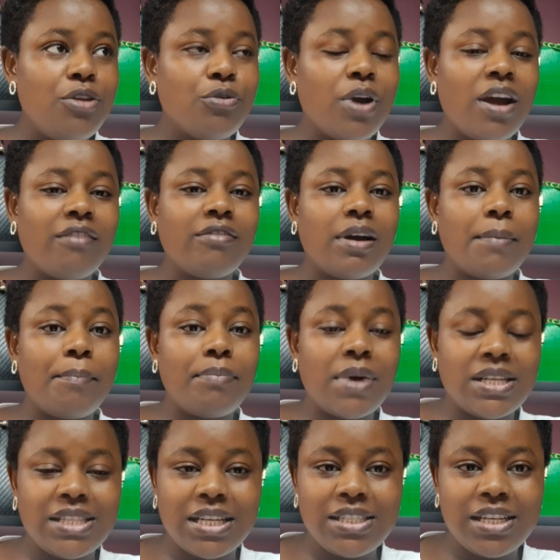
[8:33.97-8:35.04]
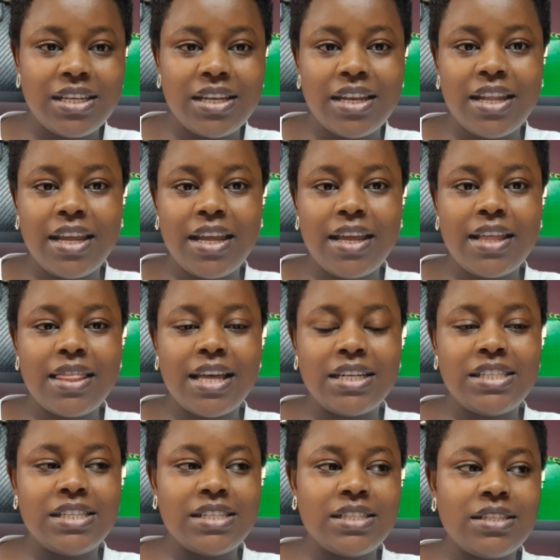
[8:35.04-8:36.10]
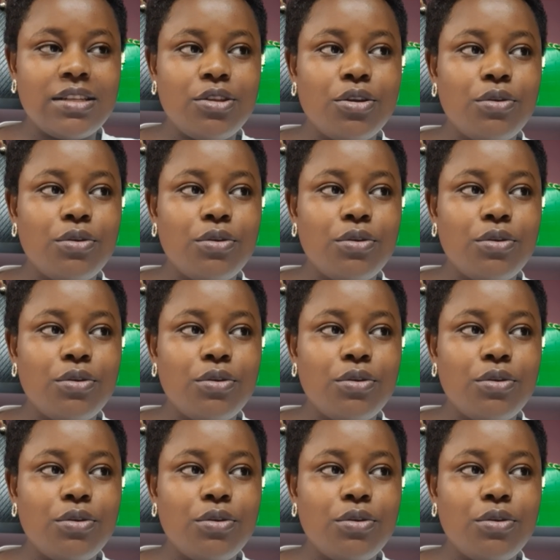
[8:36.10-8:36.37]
you have a certain day that is